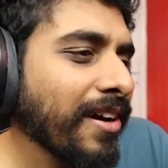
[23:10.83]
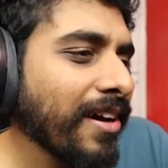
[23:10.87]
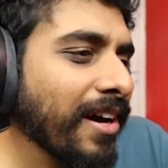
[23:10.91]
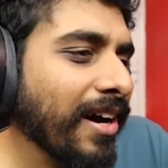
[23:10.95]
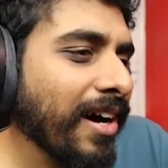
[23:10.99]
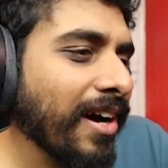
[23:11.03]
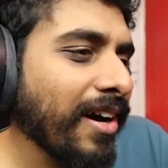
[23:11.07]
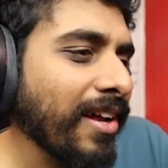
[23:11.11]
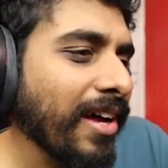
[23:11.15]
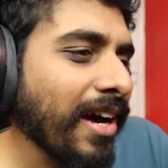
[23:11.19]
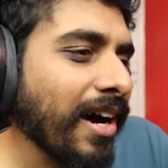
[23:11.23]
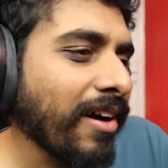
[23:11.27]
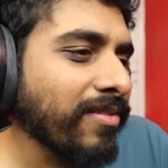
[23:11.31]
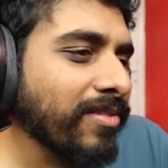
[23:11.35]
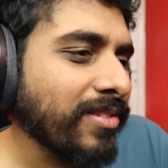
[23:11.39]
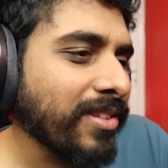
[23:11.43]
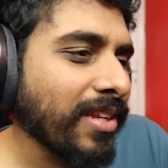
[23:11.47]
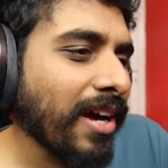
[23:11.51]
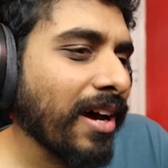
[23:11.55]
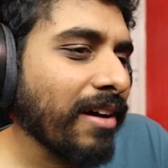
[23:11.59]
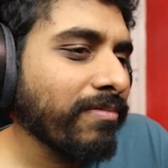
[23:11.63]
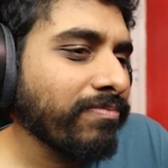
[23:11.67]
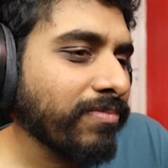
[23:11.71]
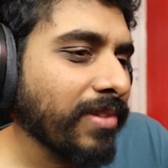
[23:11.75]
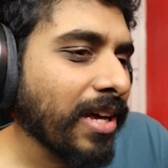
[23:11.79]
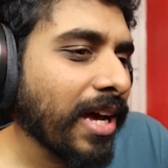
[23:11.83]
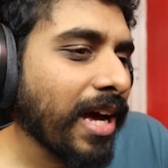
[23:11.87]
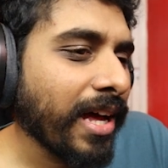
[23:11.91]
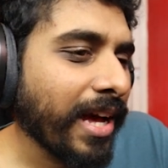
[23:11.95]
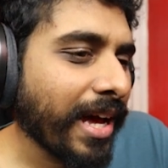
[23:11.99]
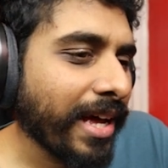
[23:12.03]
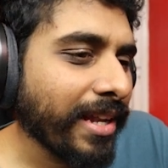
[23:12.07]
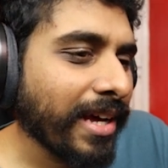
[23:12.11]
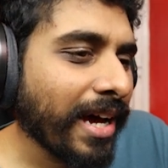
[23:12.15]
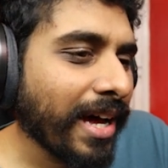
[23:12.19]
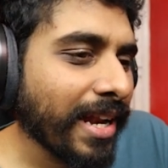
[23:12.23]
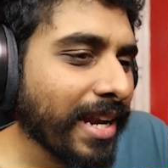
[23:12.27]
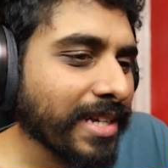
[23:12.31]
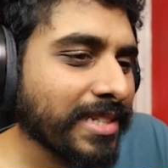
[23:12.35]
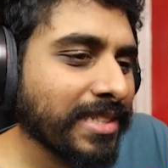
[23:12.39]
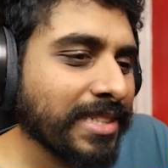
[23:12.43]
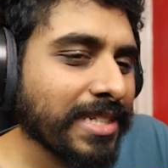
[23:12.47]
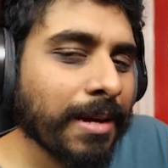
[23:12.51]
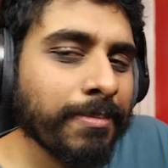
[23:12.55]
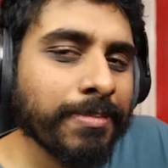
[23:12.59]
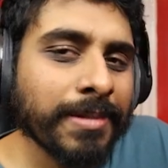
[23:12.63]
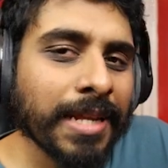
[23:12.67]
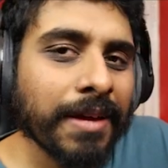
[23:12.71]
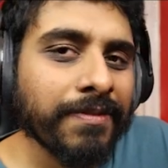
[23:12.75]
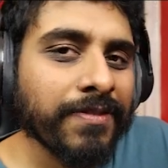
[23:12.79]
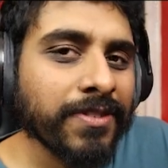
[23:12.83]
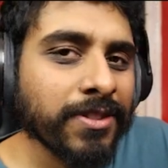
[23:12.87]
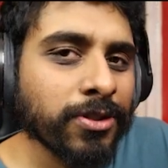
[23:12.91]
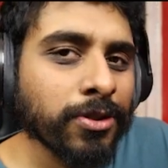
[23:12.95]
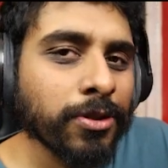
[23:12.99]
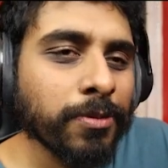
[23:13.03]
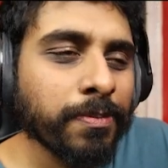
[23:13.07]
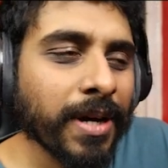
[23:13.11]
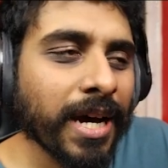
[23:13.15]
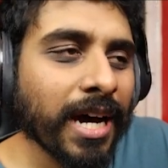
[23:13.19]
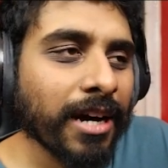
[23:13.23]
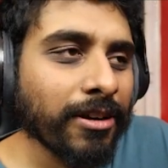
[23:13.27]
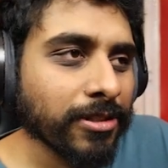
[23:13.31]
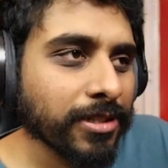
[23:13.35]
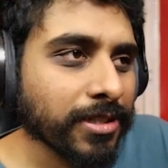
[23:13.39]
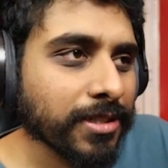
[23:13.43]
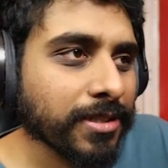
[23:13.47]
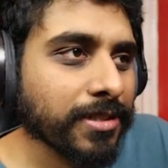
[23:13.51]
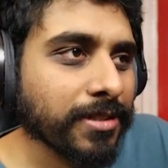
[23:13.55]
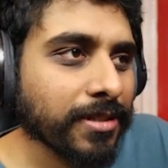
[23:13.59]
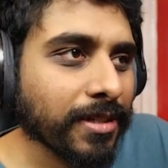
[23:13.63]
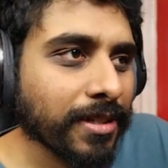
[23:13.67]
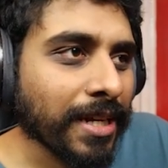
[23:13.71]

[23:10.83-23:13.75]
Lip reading: I'll accept that for £2.